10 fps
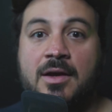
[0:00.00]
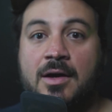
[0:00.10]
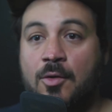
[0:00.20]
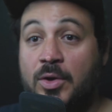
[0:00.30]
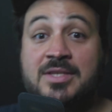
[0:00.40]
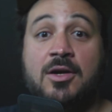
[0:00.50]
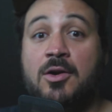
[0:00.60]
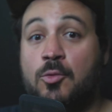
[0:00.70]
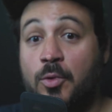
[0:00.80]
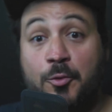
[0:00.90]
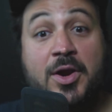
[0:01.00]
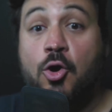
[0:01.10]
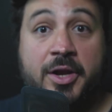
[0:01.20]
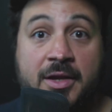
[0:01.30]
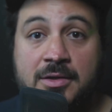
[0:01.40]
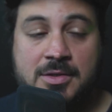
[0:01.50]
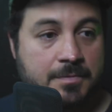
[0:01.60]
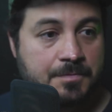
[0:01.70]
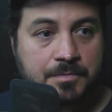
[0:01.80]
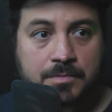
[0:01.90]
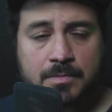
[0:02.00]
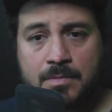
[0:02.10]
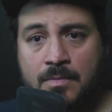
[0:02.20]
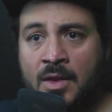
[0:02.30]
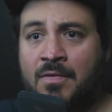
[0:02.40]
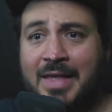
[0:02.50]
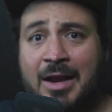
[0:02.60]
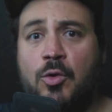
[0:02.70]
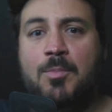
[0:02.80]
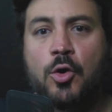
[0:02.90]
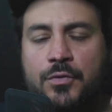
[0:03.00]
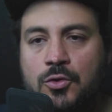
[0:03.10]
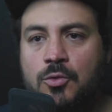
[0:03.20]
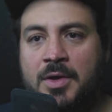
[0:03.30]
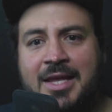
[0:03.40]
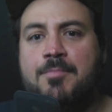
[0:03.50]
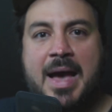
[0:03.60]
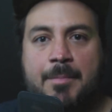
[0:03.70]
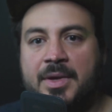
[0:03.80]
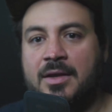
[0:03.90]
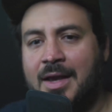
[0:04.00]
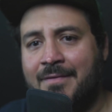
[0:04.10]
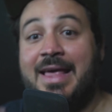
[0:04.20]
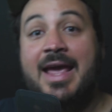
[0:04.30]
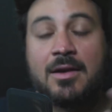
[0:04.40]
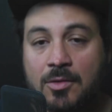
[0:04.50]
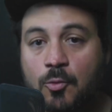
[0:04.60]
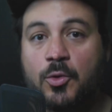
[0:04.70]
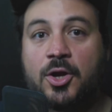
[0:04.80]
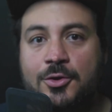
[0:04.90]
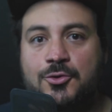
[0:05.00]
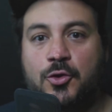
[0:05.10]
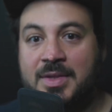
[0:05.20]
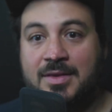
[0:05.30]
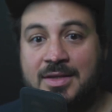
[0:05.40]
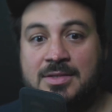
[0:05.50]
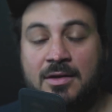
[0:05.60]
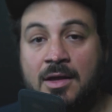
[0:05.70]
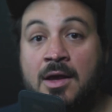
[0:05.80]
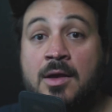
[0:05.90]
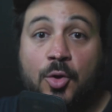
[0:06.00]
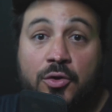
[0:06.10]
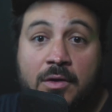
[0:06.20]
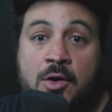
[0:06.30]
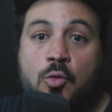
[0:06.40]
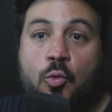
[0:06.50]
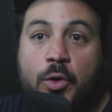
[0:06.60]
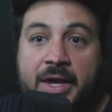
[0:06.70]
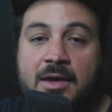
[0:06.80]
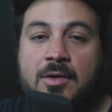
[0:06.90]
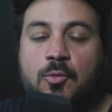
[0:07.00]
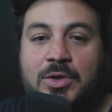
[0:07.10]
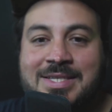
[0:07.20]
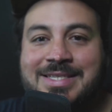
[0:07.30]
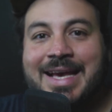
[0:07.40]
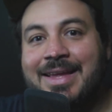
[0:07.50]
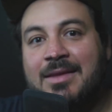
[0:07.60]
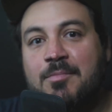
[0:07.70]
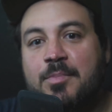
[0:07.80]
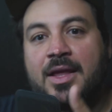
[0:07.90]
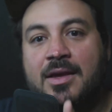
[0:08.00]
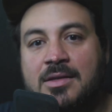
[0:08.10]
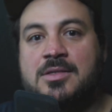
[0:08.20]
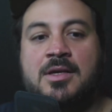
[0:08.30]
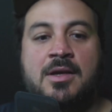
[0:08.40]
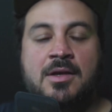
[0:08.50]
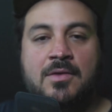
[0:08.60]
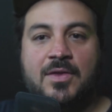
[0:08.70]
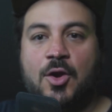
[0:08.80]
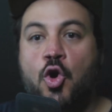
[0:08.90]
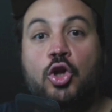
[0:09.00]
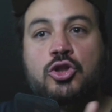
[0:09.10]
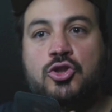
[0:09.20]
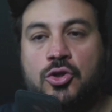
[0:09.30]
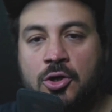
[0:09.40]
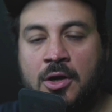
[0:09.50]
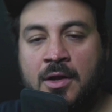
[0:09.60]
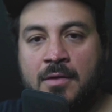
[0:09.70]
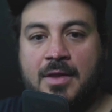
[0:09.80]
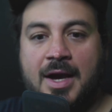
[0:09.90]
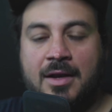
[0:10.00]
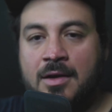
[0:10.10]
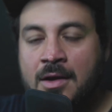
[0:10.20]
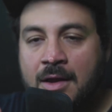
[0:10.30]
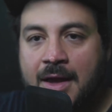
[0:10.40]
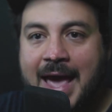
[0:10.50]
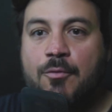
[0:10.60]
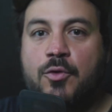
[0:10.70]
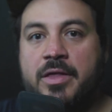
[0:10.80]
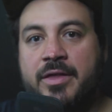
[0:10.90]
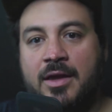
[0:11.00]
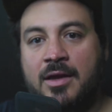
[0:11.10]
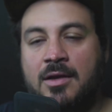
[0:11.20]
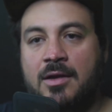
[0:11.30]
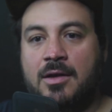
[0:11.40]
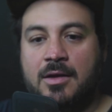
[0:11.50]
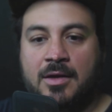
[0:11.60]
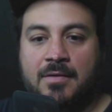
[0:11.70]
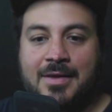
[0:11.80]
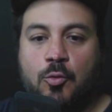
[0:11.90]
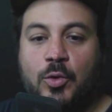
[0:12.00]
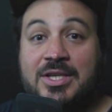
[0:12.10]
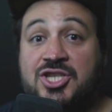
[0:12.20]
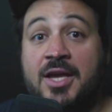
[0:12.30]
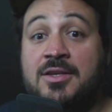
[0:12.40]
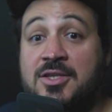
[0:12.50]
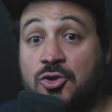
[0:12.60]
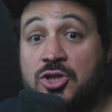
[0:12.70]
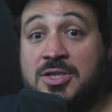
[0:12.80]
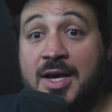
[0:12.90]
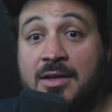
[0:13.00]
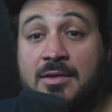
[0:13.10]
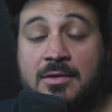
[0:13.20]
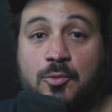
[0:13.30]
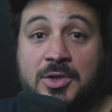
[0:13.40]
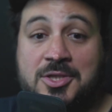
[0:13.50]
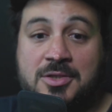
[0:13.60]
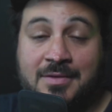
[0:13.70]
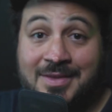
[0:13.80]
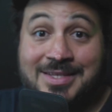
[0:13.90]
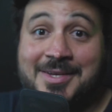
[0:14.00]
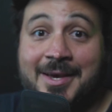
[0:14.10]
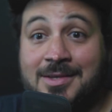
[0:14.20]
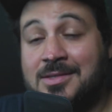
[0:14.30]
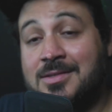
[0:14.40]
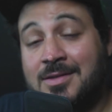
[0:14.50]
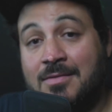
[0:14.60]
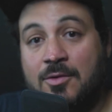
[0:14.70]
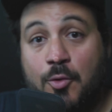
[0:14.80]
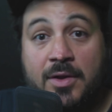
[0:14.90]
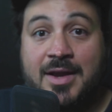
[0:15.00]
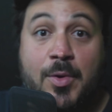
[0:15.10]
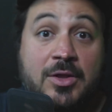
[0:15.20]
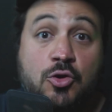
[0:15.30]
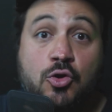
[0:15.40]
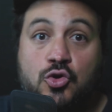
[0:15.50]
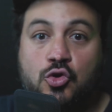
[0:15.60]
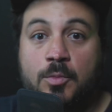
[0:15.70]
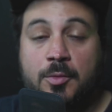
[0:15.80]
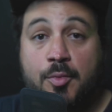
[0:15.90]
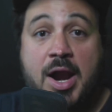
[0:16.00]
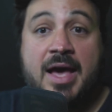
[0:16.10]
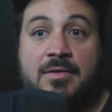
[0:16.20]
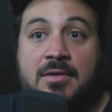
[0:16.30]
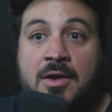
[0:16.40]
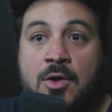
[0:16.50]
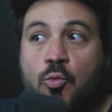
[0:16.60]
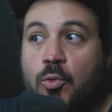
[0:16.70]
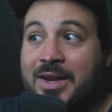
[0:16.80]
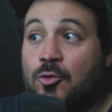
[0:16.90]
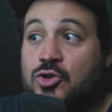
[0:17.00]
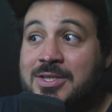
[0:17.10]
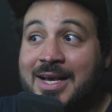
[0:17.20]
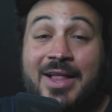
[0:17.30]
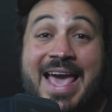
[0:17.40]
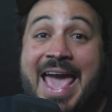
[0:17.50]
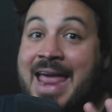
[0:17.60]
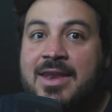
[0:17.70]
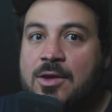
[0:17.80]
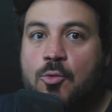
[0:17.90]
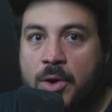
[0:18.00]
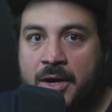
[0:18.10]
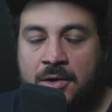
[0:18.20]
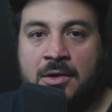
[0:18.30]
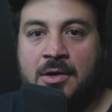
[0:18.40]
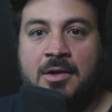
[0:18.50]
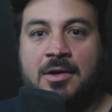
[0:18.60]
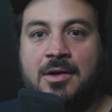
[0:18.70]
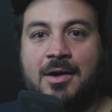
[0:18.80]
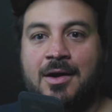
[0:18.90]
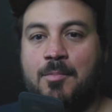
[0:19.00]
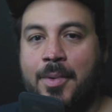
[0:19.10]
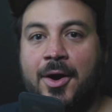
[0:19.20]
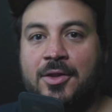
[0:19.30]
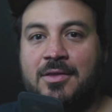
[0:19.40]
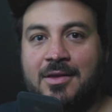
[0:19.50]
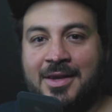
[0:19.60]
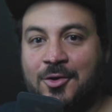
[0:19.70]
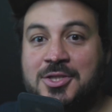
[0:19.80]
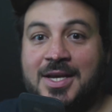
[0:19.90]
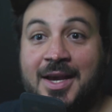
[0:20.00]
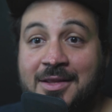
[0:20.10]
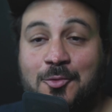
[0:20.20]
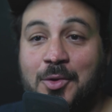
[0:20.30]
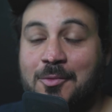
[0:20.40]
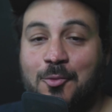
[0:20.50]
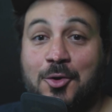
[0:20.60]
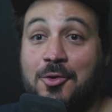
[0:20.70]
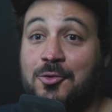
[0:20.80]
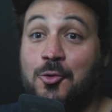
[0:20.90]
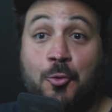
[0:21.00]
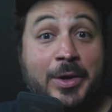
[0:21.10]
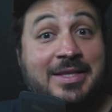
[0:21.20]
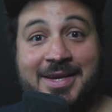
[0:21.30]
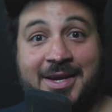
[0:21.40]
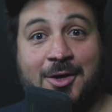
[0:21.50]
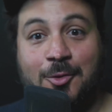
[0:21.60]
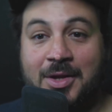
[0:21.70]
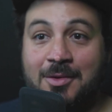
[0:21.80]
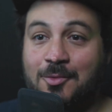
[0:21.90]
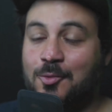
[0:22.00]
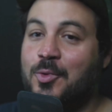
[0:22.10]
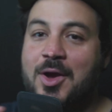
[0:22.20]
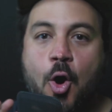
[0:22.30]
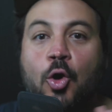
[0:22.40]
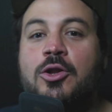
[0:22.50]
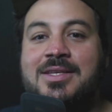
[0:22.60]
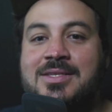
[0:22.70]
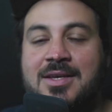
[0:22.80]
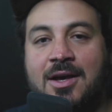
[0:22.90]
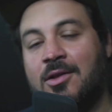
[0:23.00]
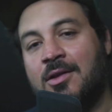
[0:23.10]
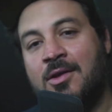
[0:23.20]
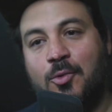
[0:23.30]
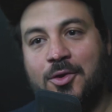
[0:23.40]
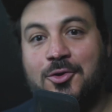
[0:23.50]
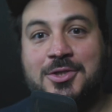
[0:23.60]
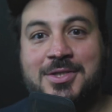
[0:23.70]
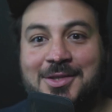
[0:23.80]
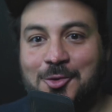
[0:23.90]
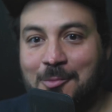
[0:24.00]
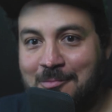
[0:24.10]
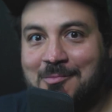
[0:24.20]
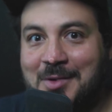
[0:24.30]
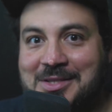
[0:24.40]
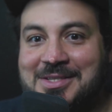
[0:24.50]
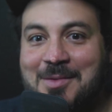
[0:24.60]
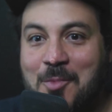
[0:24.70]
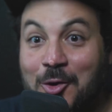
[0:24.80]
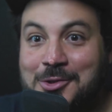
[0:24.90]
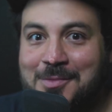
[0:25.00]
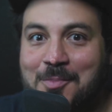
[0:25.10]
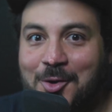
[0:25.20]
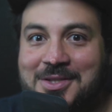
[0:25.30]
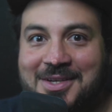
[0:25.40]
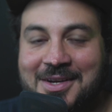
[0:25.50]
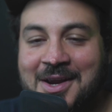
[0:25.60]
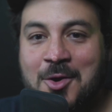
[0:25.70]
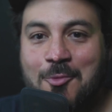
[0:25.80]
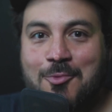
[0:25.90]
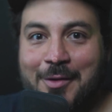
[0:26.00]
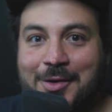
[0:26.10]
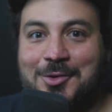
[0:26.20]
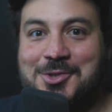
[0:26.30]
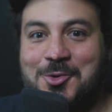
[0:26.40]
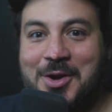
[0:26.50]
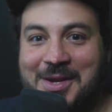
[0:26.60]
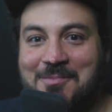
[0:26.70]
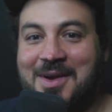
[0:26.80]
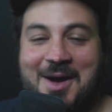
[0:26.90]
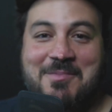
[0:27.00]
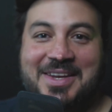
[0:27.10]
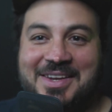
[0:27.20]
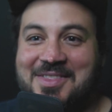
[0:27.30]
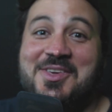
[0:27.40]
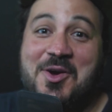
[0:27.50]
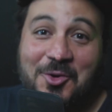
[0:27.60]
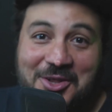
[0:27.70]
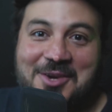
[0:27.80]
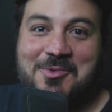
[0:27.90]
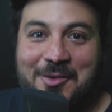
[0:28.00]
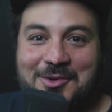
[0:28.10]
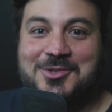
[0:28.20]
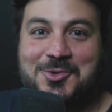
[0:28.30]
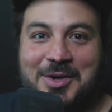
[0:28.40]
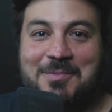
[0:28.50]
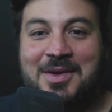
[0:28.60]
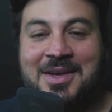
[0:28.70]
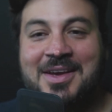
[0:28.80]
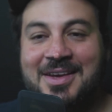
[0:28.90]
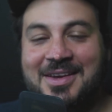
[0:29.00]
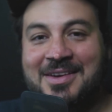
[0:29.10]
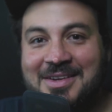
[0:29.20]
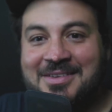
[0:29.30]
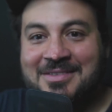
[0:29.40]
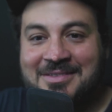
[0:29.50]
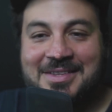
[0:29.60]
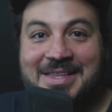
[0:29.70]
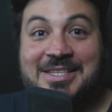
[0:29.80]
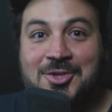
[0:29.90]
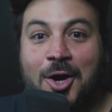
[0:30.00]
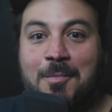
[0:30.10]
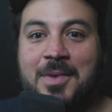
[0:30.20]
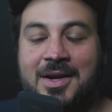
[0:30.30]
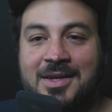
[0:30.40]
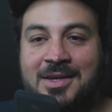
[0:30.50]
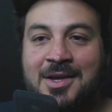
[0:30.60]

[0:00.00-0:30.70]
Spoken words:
We started with recordings, then we moved to heat mapping, and then we got to A/B testing. But we set in place the culture that everything that we change in our site, which in this case is a direct-to-consumer brand, we don't sell anywhere but in our site. We don't do retail, we only sell within our site. So this is the most important revenue stream, I mean, the only revenue stream in this company.